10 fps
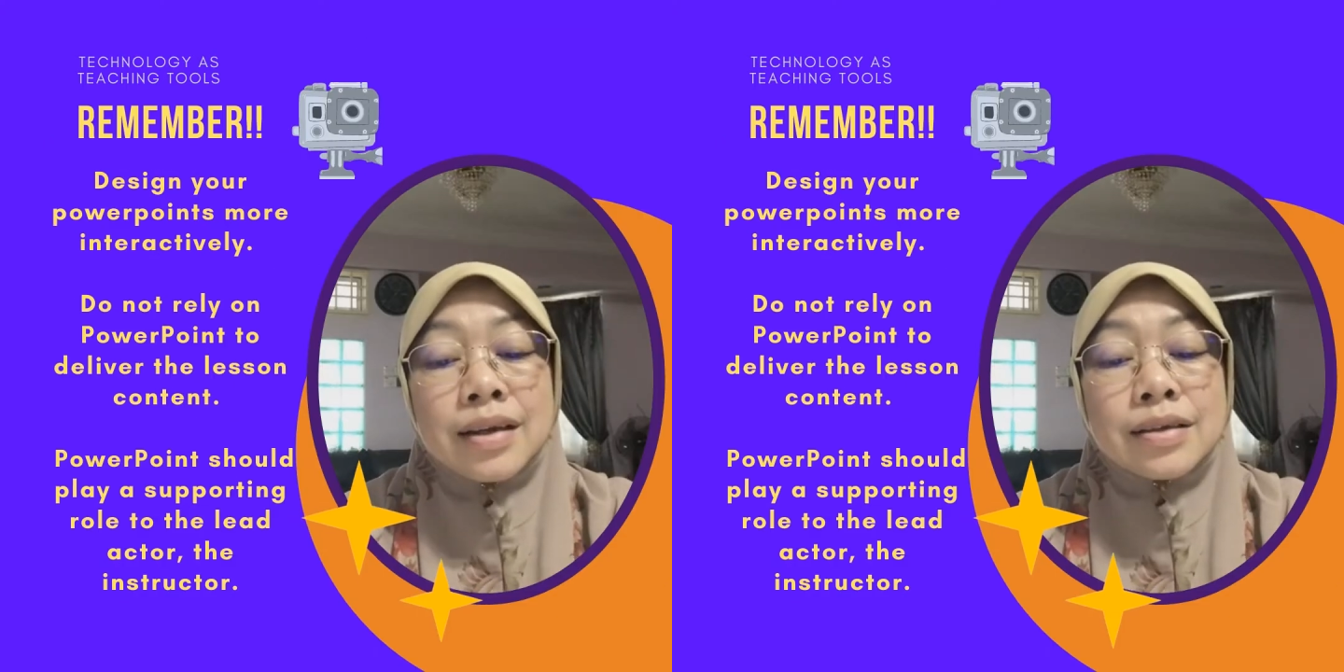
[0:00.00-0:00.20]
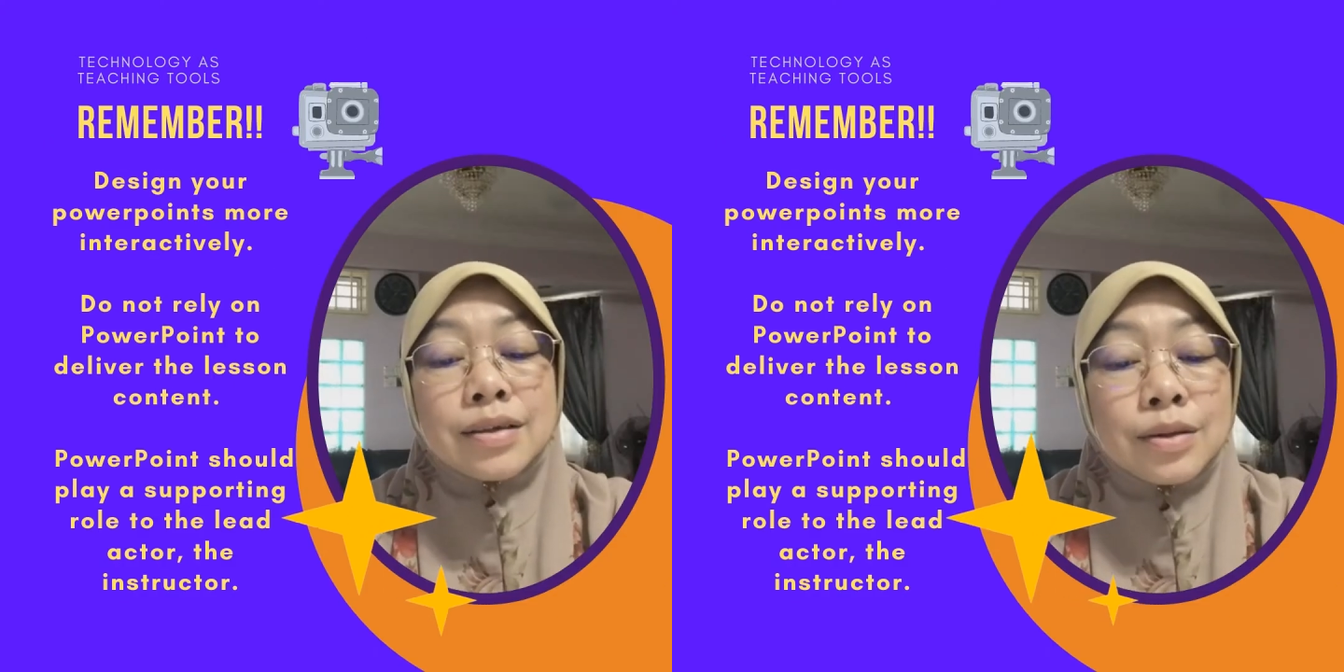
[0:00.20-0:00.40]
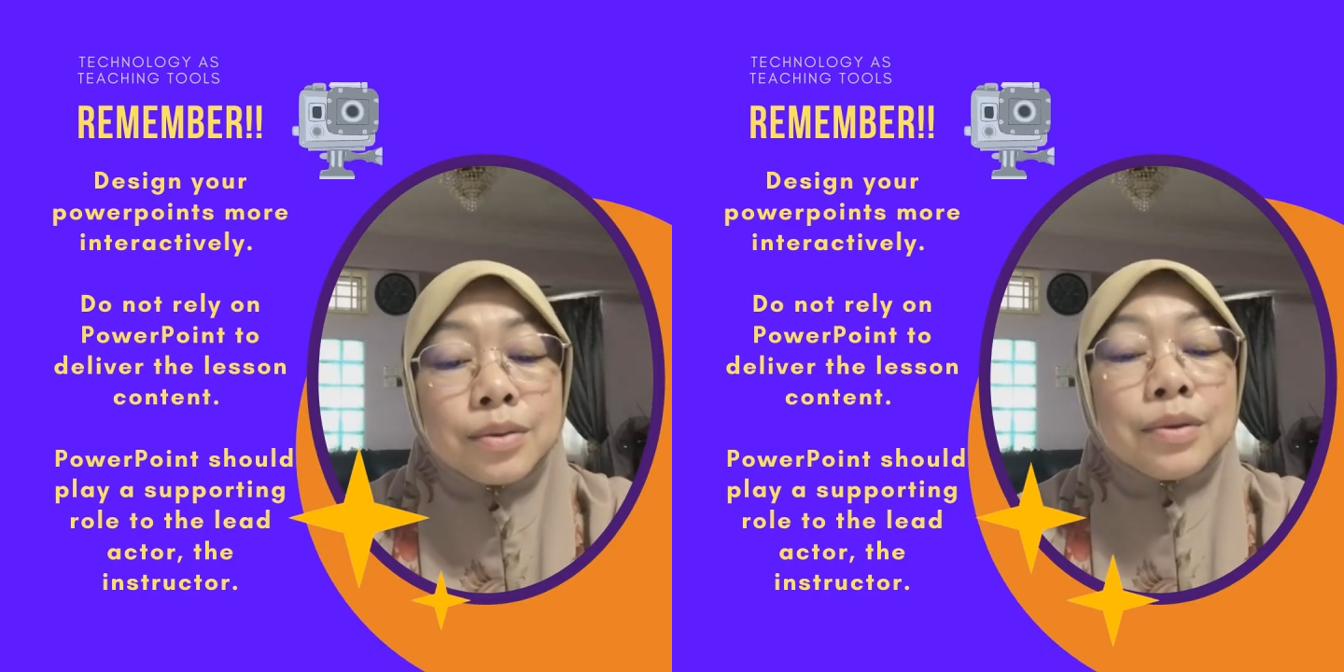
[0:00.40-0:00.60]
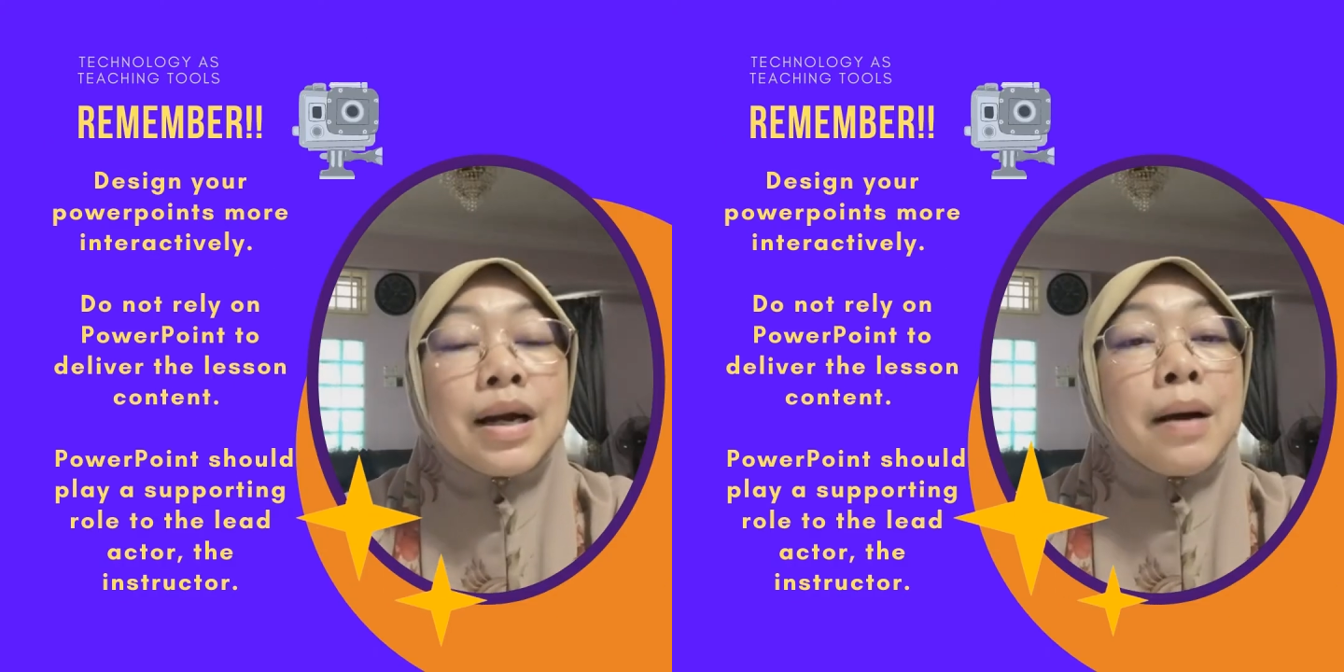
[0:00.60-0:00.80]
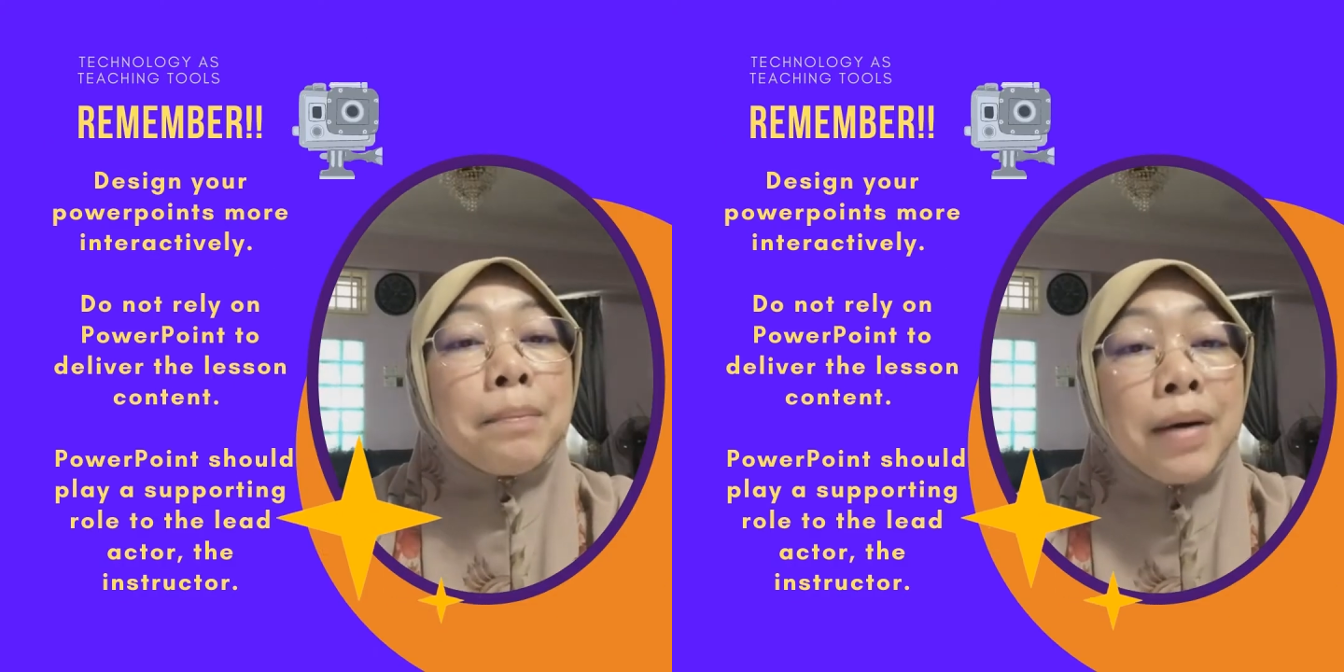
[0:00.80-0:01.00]
So
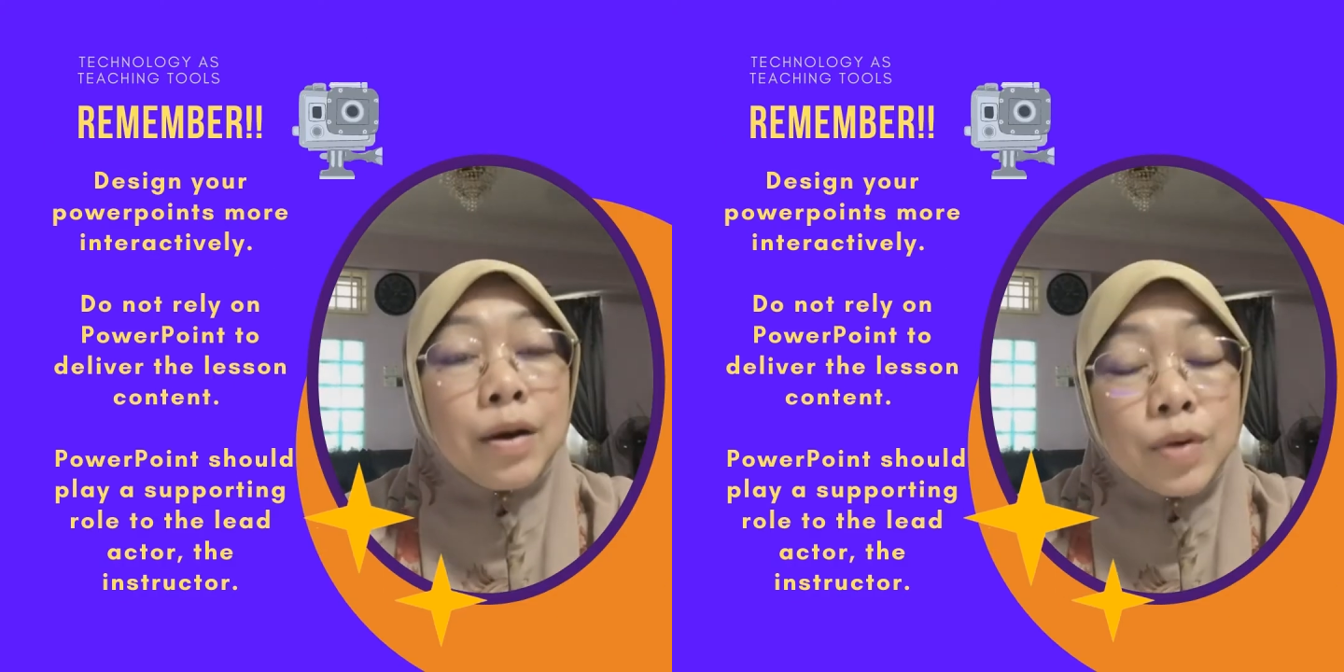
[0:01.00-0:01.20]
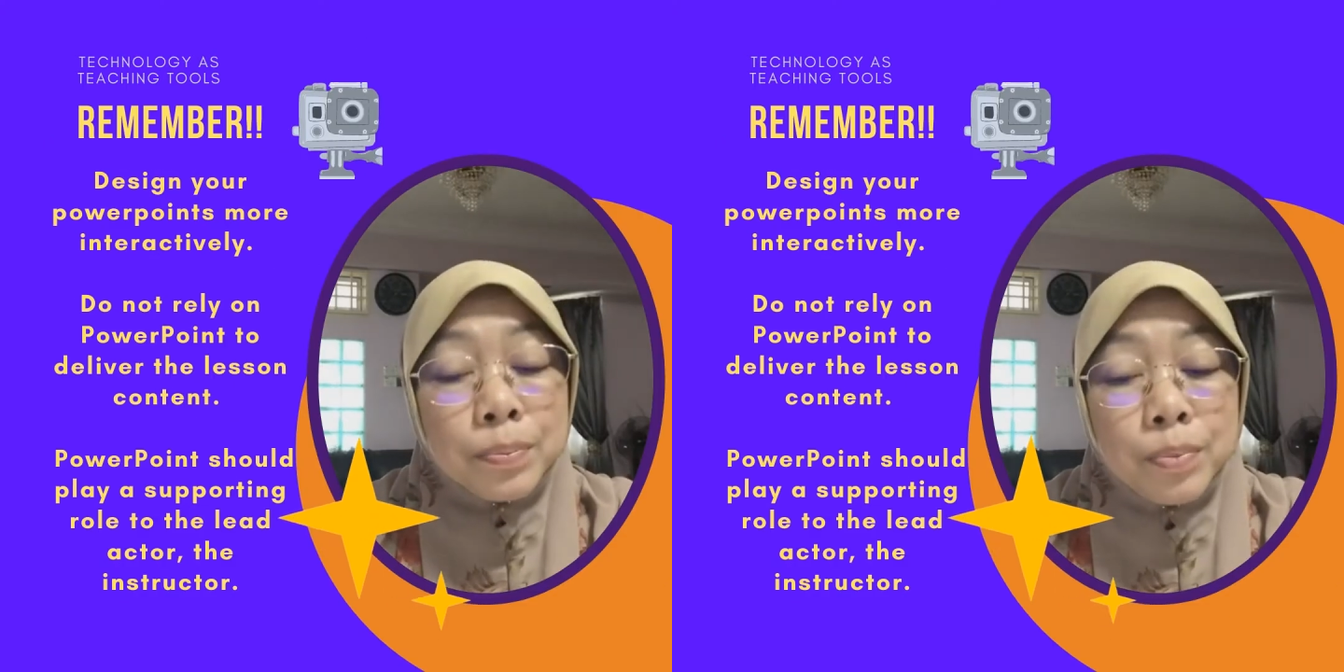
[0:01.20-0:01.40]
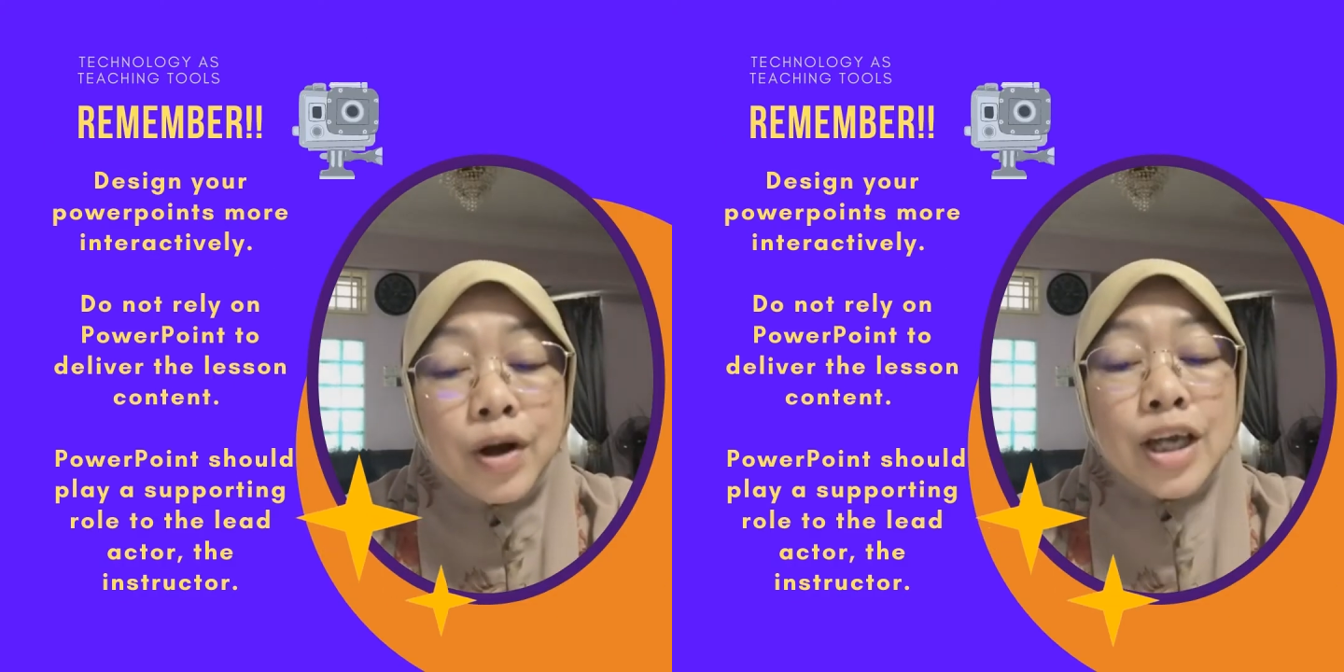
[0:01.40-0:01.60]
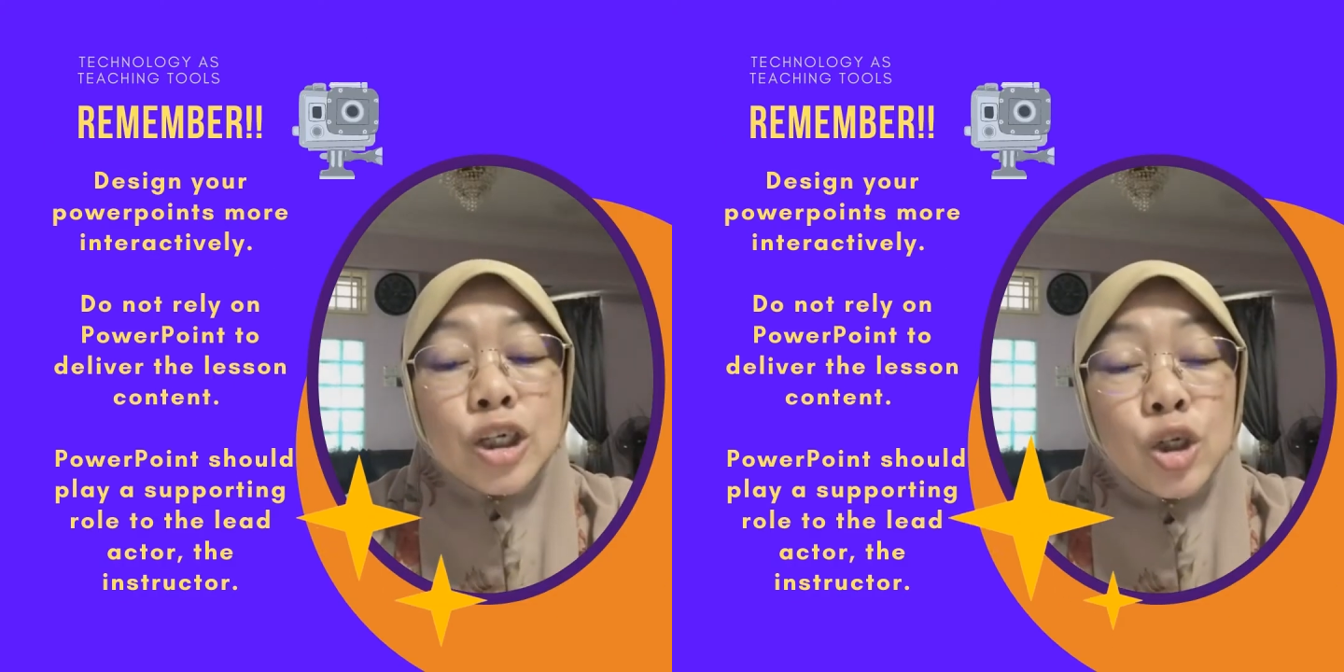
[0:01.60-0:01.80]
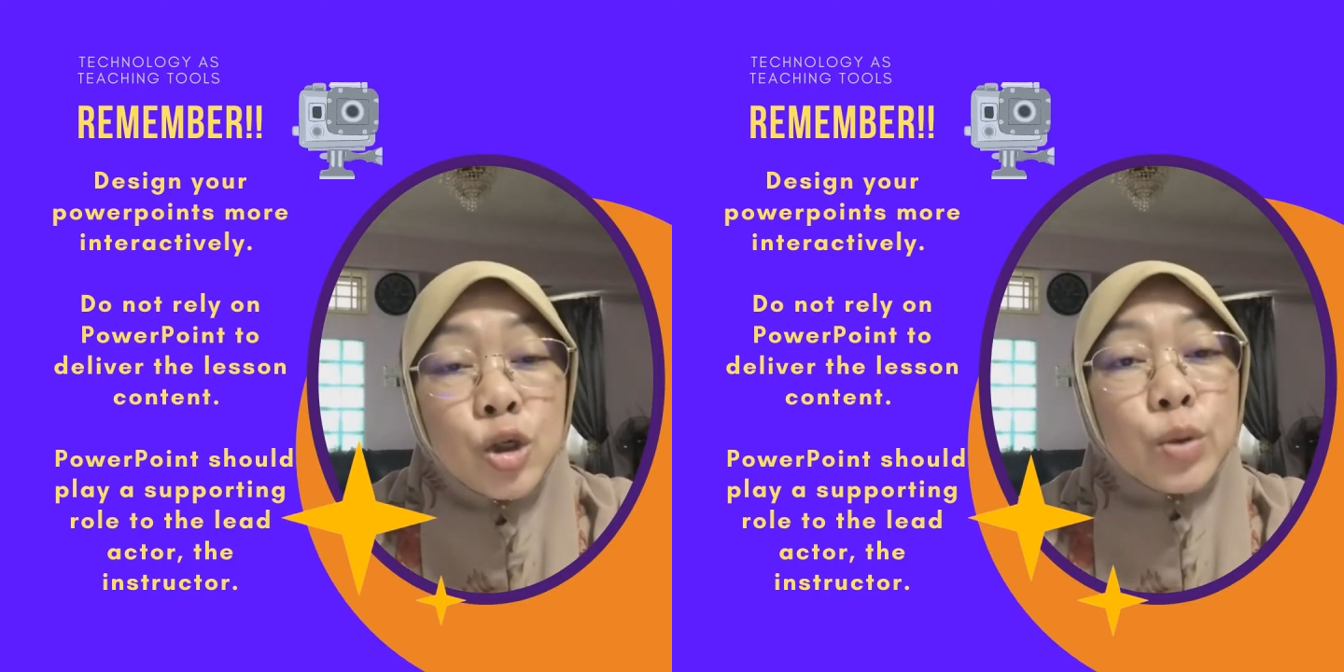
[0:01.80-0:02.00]
PowerPoint
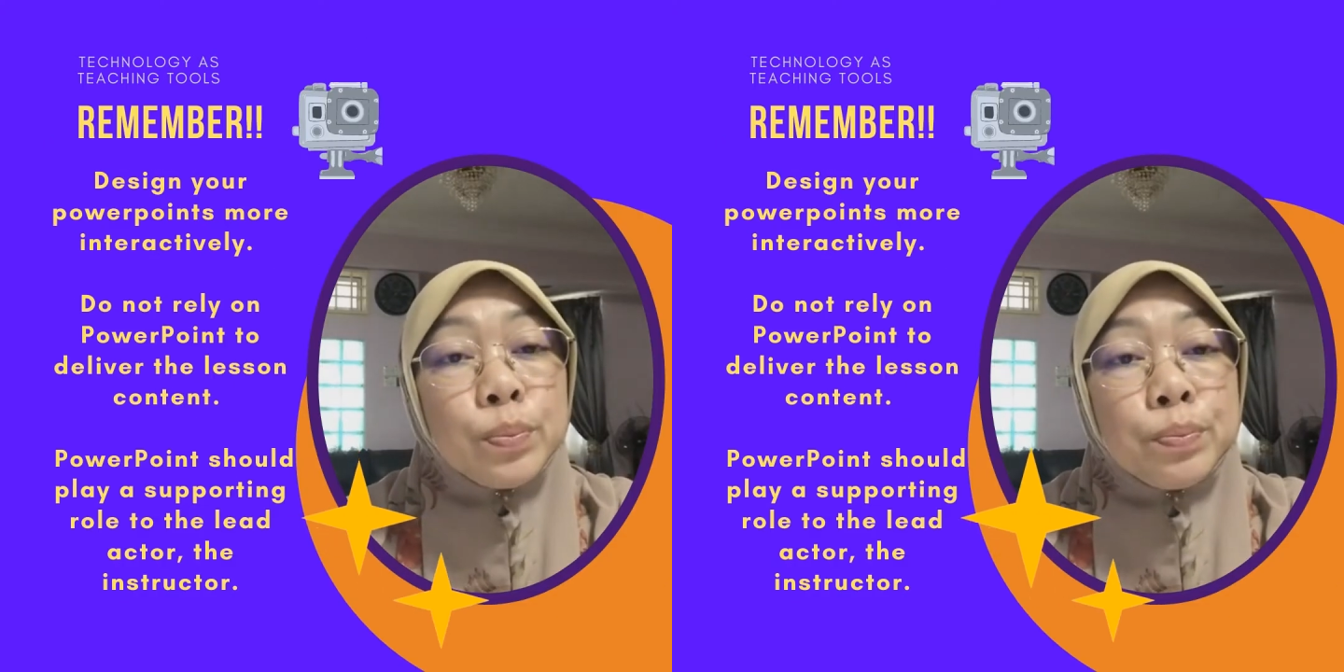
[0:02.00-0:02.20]
should